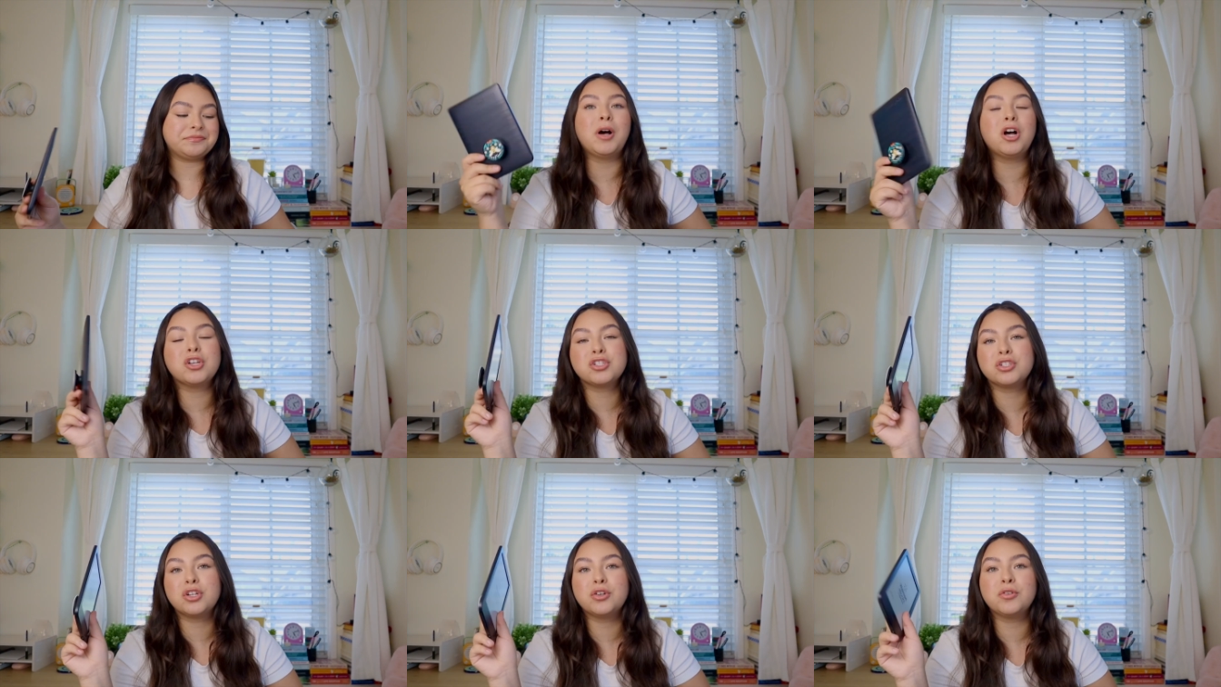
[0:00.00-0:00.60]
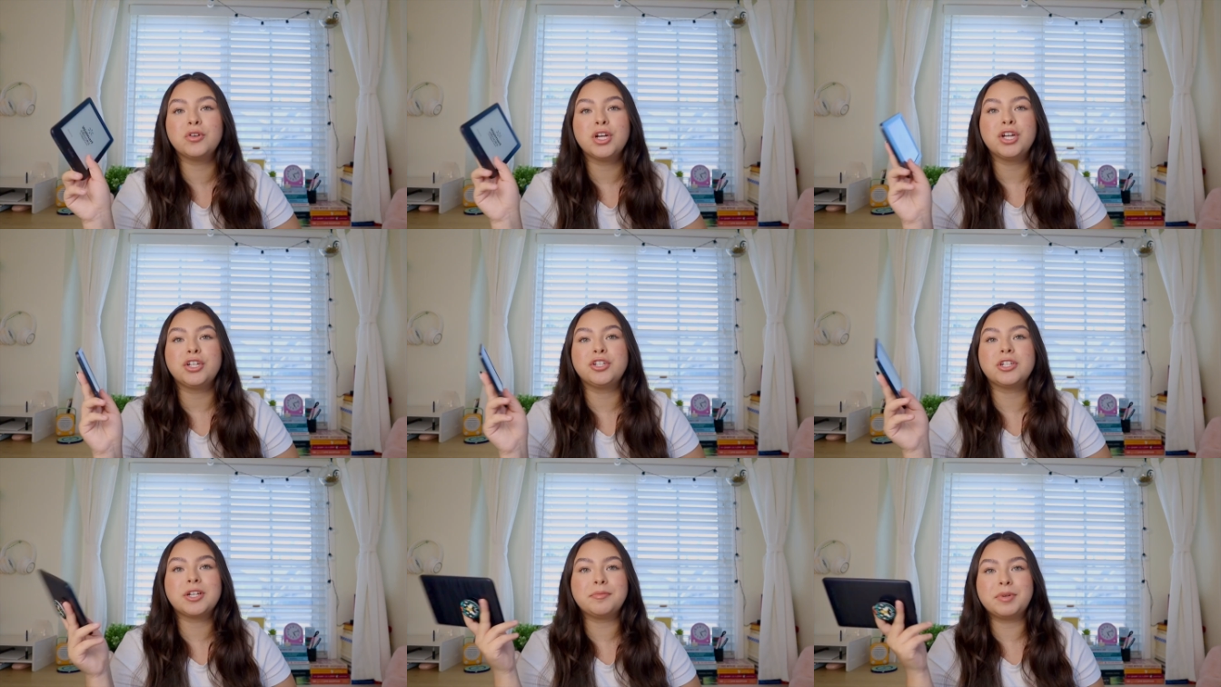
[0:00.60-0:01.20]
Also,
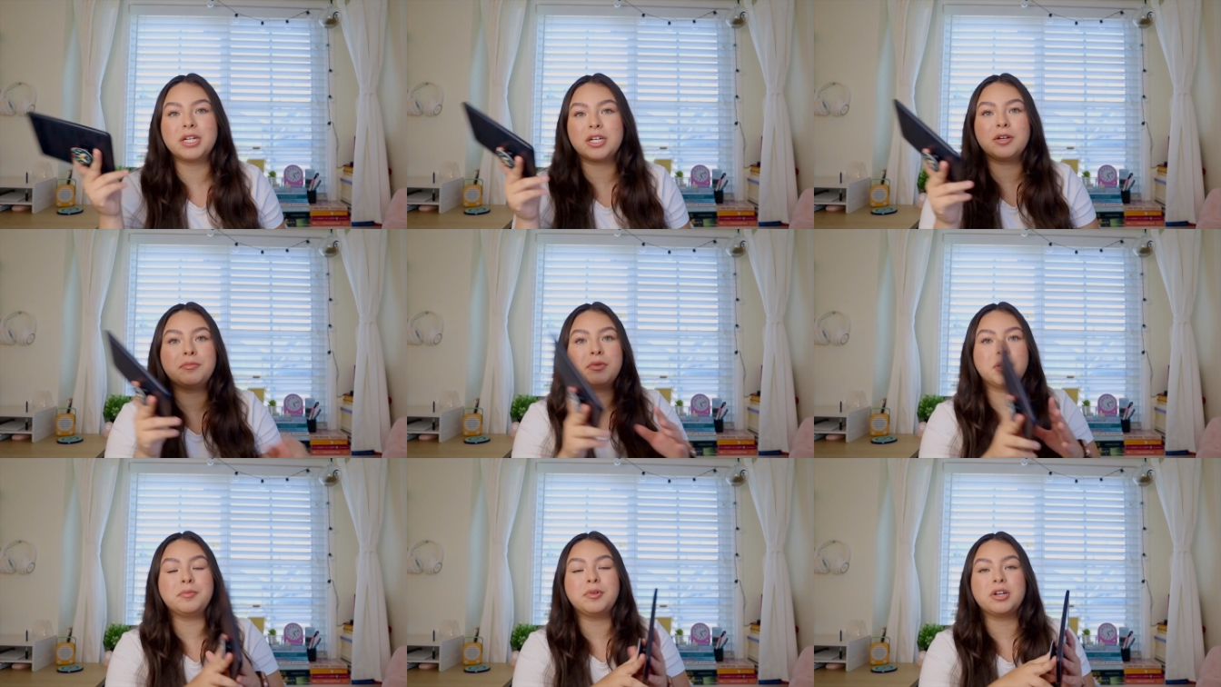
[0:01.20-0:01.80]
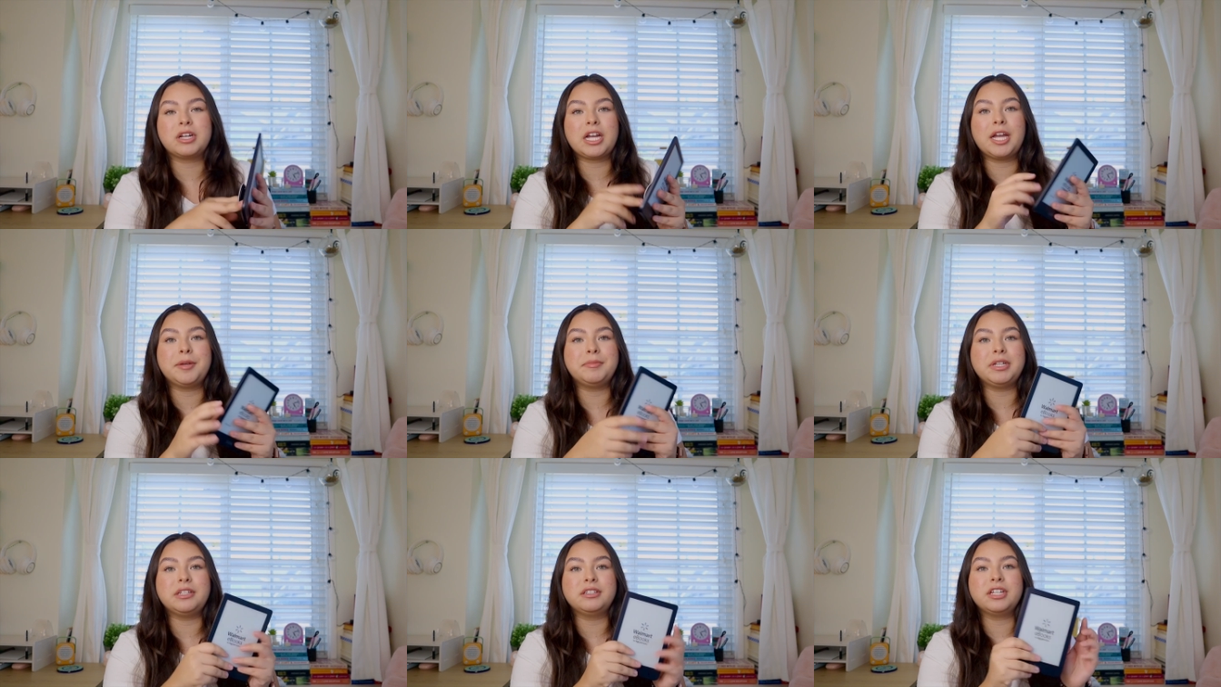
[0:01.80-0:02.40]
you could pick up a book. I
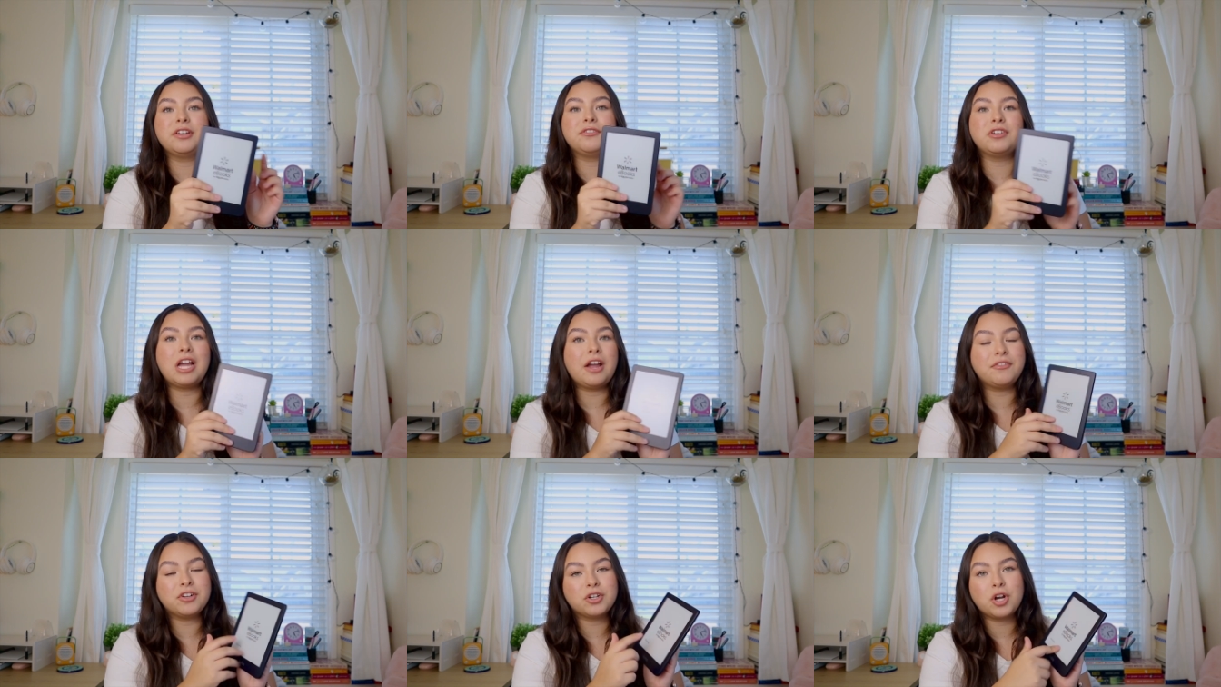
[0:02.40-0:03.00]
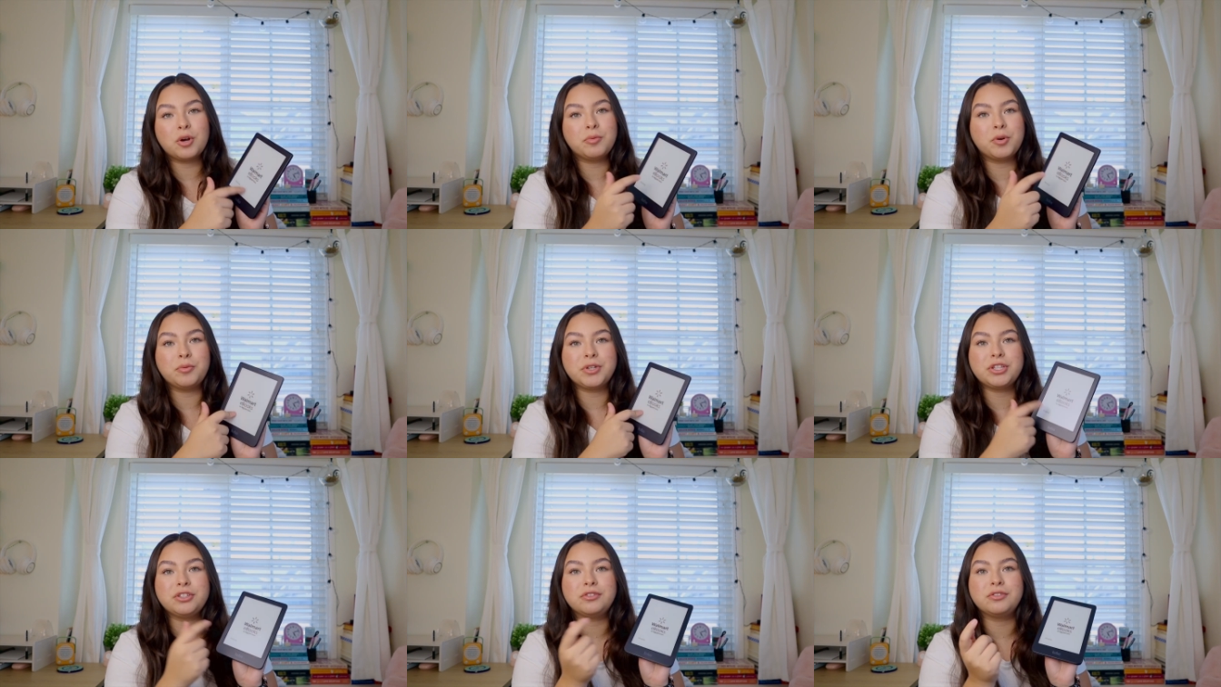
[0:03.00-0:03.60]
mean, if you have your Kobo
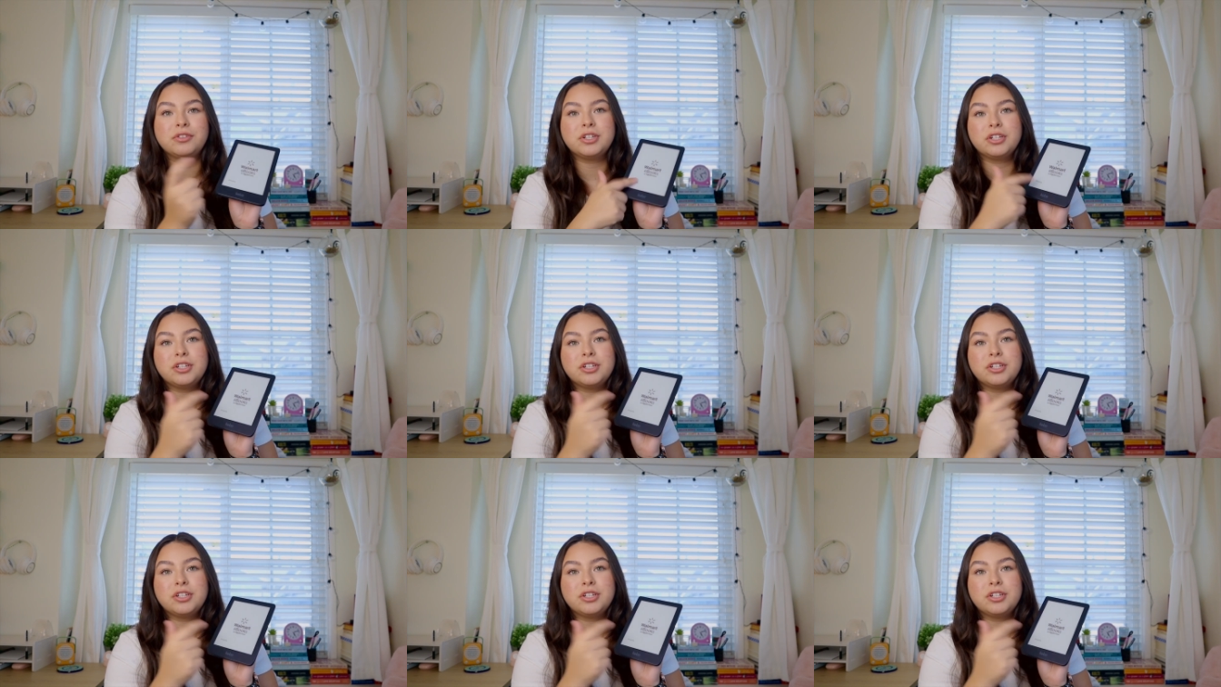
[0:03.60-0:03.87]
with you,